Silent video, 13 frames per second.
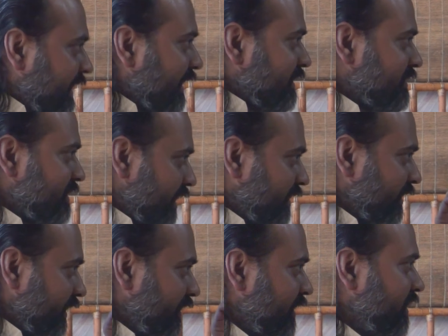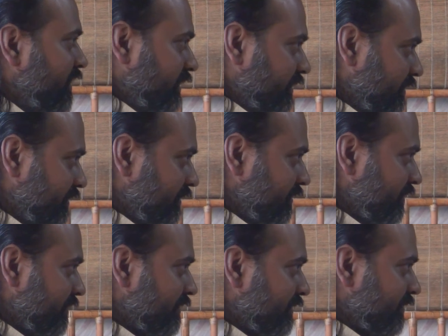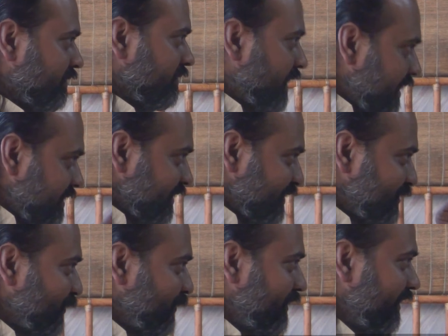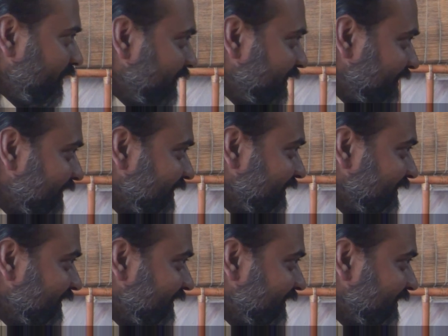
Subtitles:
Kittens are the key. That's the sutra.